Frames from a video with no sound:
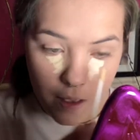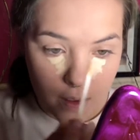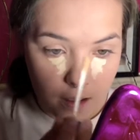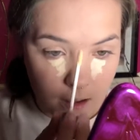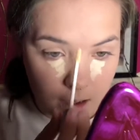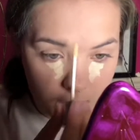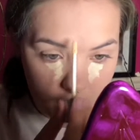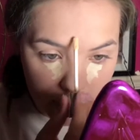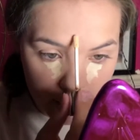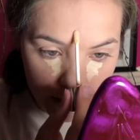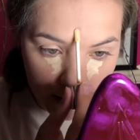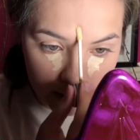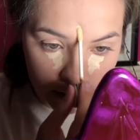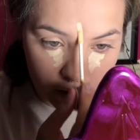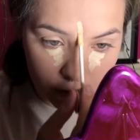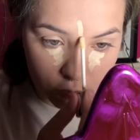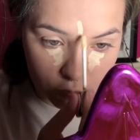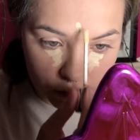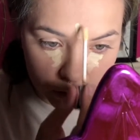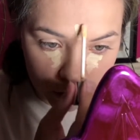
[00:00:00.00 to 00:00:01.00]
It might not
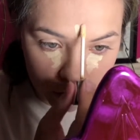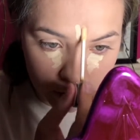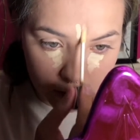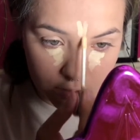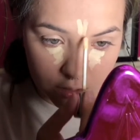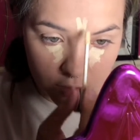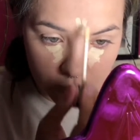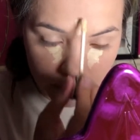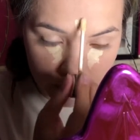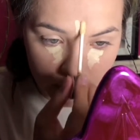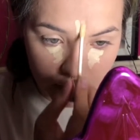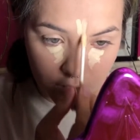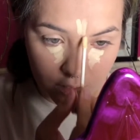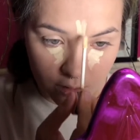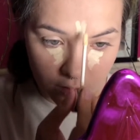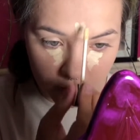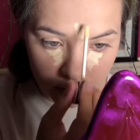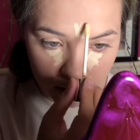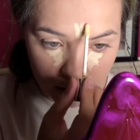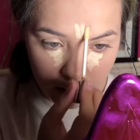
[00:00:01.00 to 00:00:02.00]
look too bad, to be fair.
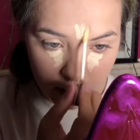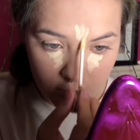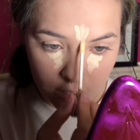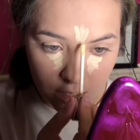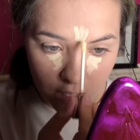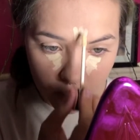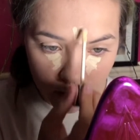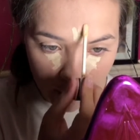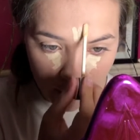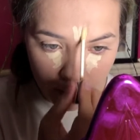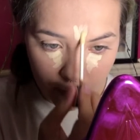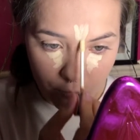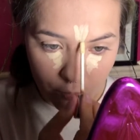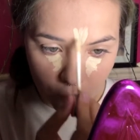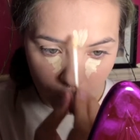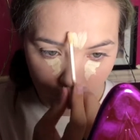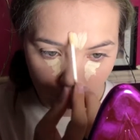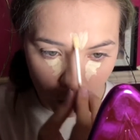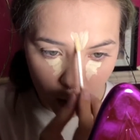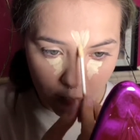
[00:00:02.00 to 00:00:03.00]
I can't remember
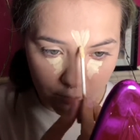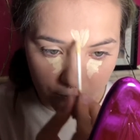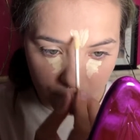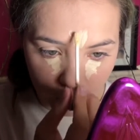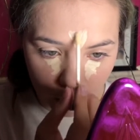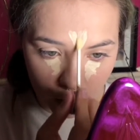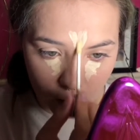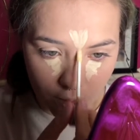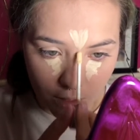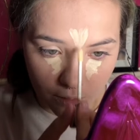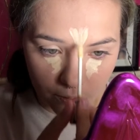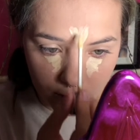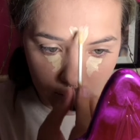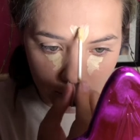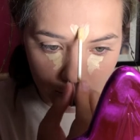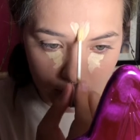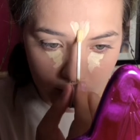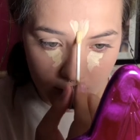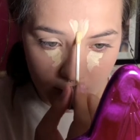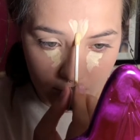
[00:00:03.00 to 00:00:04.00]
what I thought about it
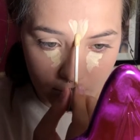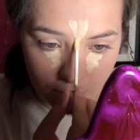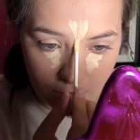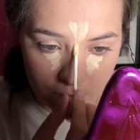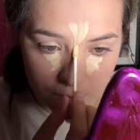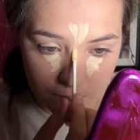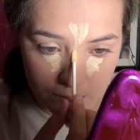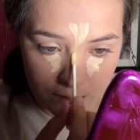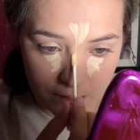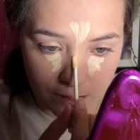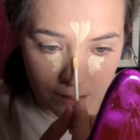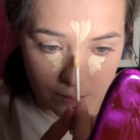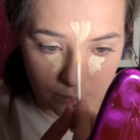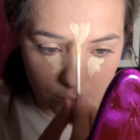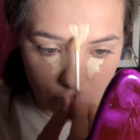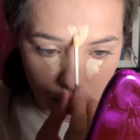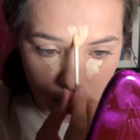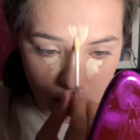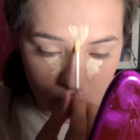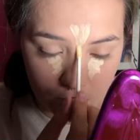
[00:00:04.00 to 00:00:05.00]
when I used it,
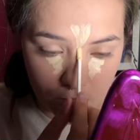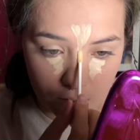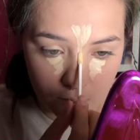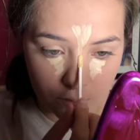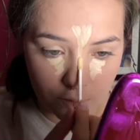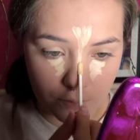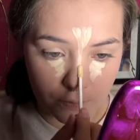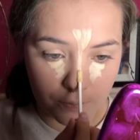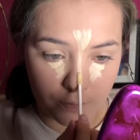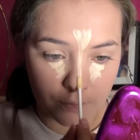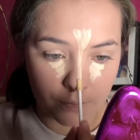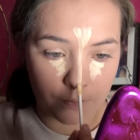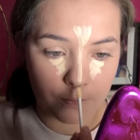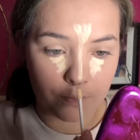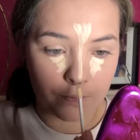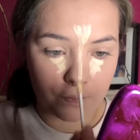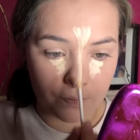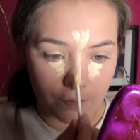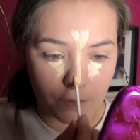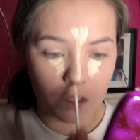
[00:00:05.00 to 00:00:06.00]
but
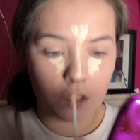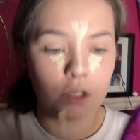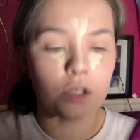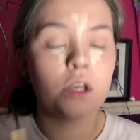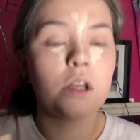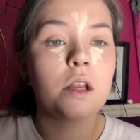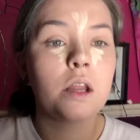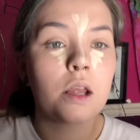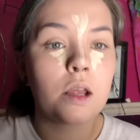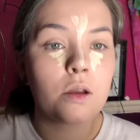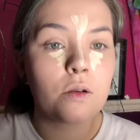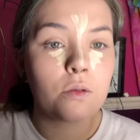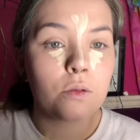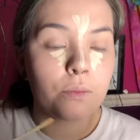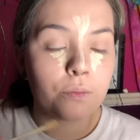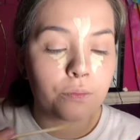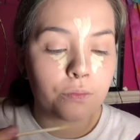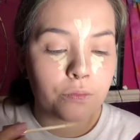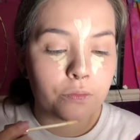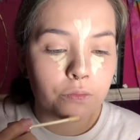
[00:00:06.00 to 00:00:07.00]
you know,
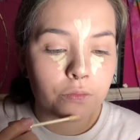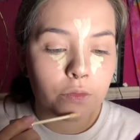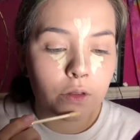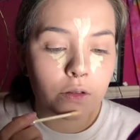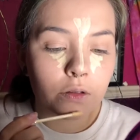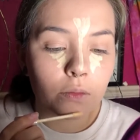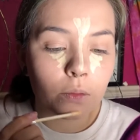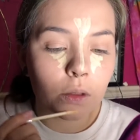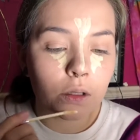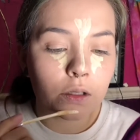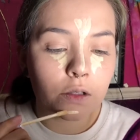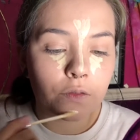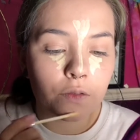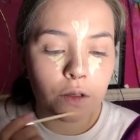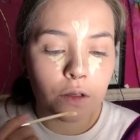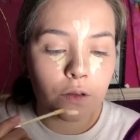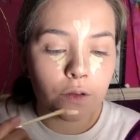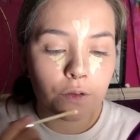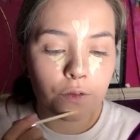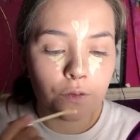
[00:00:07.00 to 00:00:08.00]
this is what these
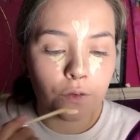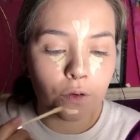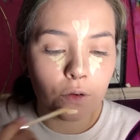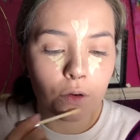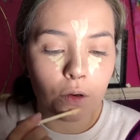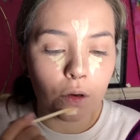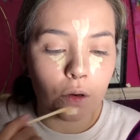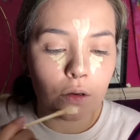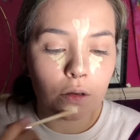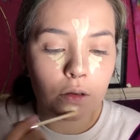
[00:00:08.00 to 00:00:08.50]
videos are for.